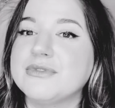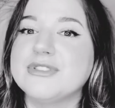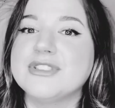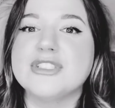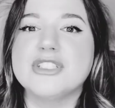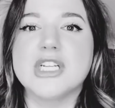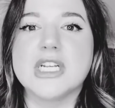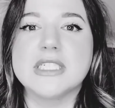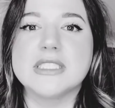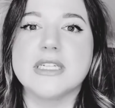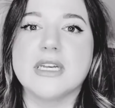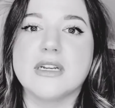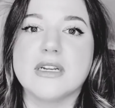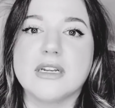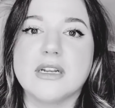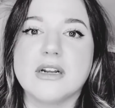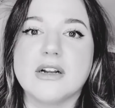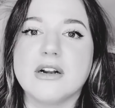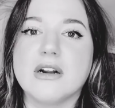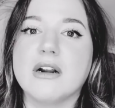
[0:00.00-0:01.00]
She has
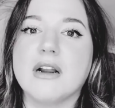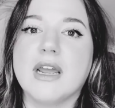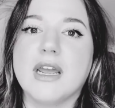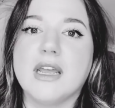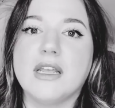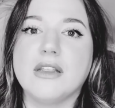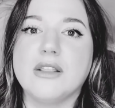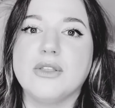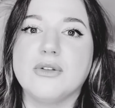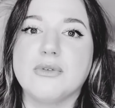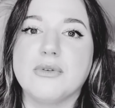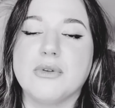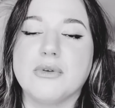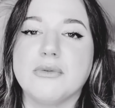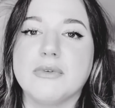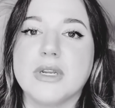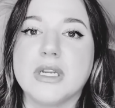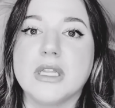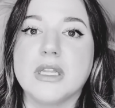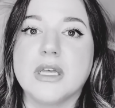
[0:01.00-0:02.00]
like her head through the
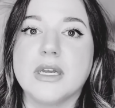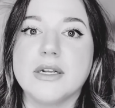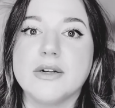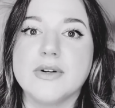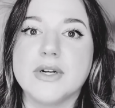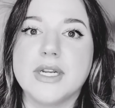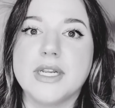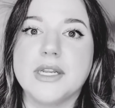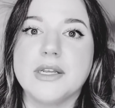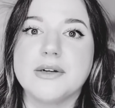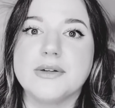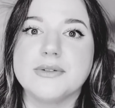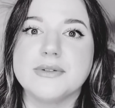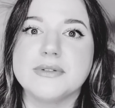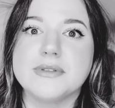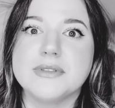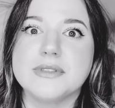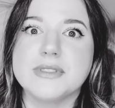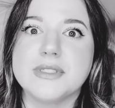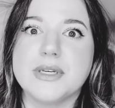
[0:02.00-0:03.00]
ring light right now,
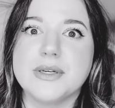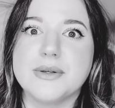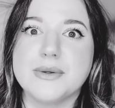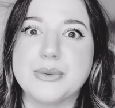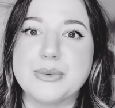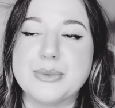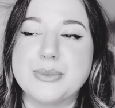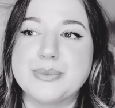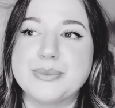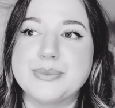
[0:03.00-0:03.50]
so.